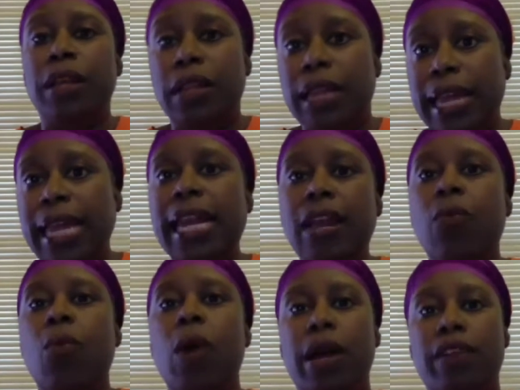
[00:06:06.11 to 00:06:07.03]
The
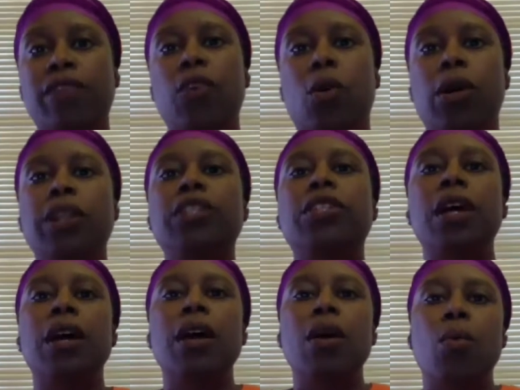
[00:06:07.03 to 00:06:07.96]
leading one, of
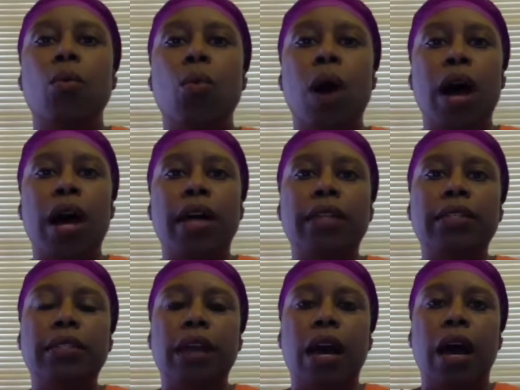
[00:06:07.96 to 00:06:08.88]
course,
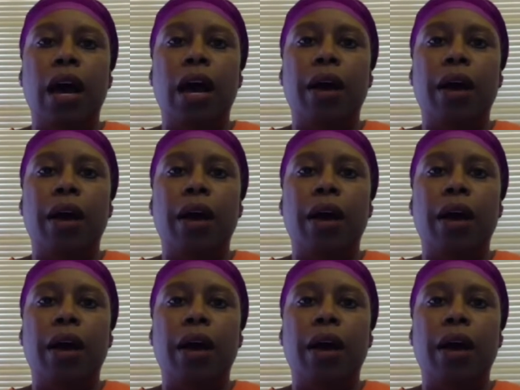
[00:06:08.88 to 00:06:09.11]
was